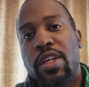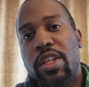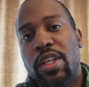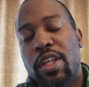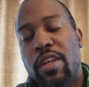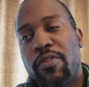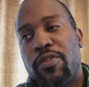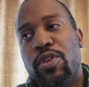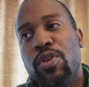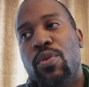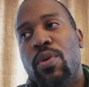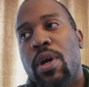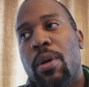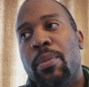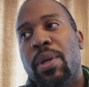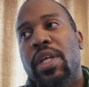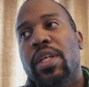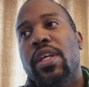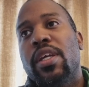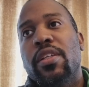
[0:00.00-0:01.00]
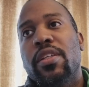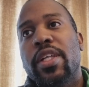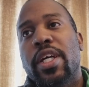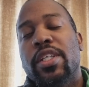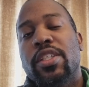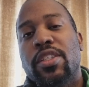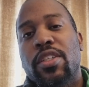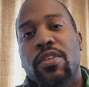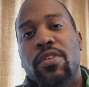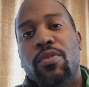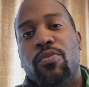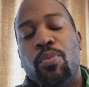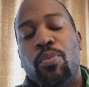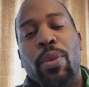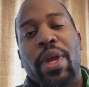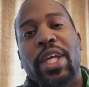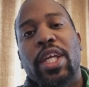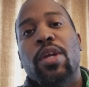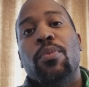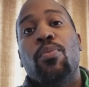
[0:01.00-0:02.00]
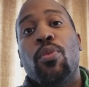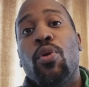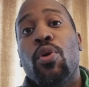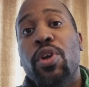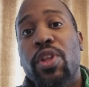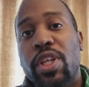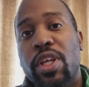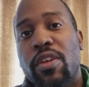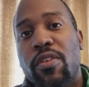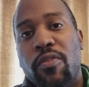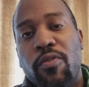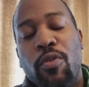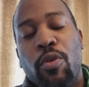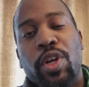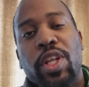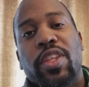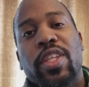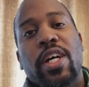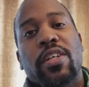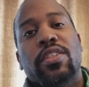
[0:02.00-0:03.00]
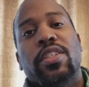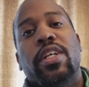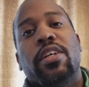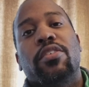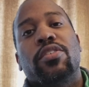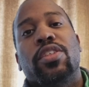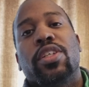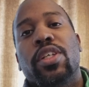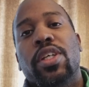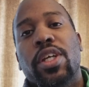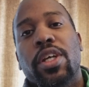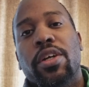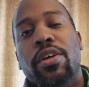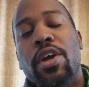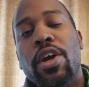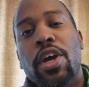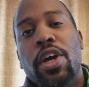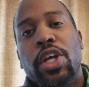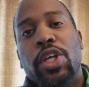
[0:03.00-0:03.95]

If you are making more than $40,000 a year,